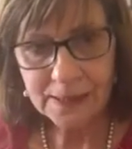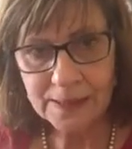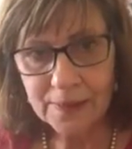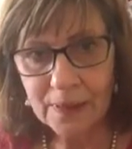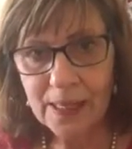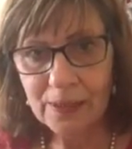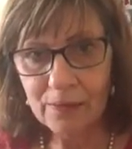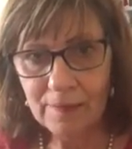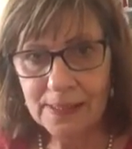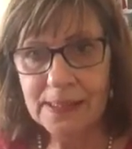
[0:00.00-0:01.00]
did the client
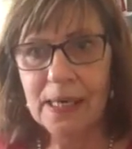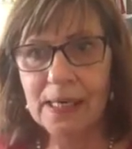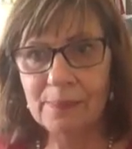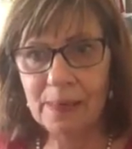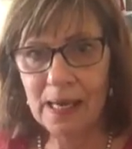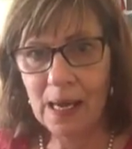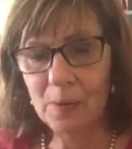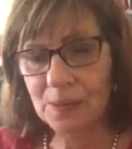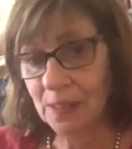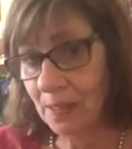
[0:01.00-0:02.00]
arrive on time? How
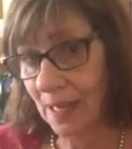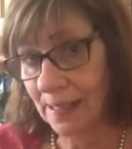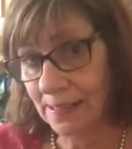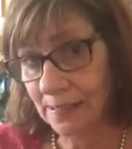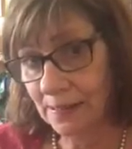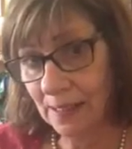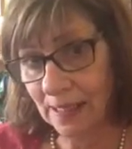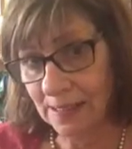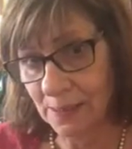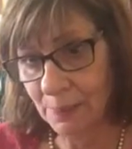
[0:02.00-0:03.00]
was the
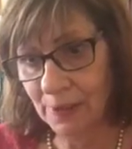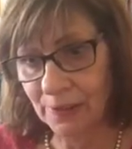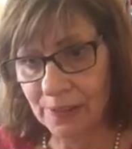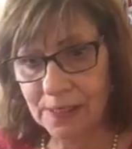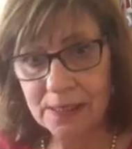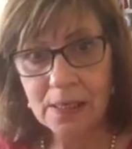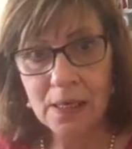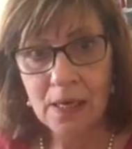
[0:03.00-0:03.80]
client's appearance?